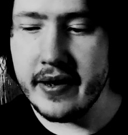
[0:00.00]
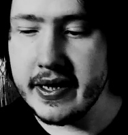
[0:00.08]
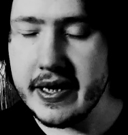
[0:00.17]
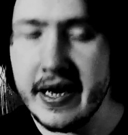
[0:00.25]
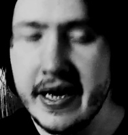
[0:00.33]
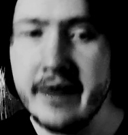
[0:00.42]

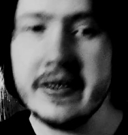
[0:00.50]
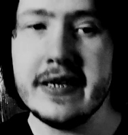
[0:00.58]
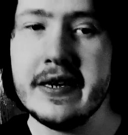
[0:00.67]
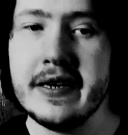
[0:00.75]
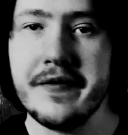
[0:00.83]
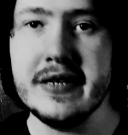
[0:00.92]
was a
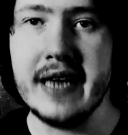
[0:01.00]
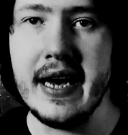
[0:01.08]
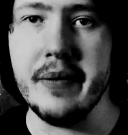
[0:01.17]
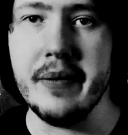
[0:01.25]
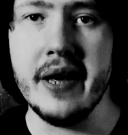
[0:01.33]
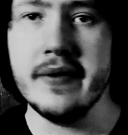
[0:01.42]
different time.
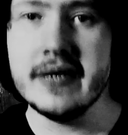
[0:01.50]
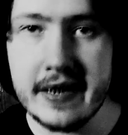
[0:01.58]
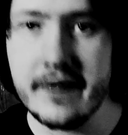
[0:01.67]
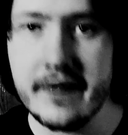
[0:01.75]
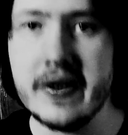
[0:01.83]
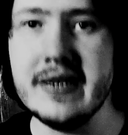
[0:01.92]
It was a
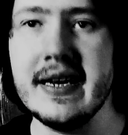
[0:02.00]
different time